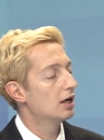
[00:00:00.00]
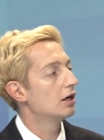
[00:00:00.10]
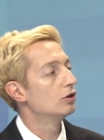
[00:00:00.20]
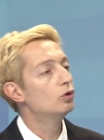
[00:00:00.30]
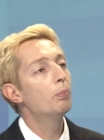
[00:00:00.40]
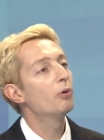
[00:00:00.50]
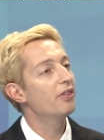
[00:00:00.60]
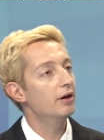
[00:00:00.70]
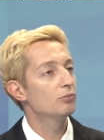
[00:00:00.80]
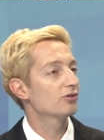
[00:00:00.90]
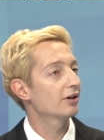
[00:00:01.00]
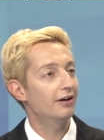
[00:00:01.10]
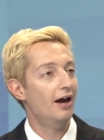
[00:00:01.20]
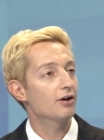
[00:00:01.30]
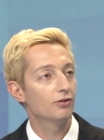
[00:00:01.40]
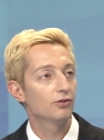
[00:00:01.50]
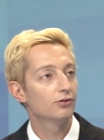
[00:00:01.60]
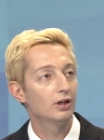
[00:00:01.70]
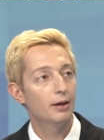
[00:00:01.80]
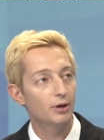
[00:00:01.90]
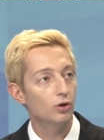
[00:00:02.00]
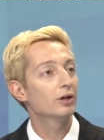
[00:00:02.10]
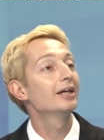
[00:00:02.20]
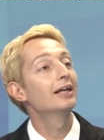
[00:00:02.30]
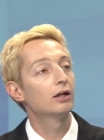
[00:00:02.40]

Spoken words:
no podemos quedarnos en la parroquia y en